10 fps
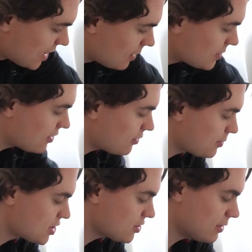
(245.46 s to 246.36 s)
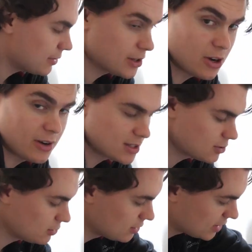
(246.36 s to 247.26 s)
comes in from the street with
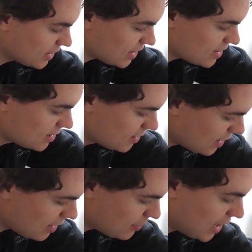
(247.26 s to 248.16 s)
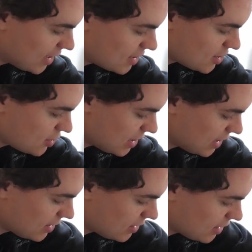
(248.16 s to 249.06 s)
coaxial, and then that's the NBN in
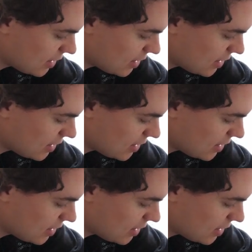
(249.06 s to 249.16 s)
Australia.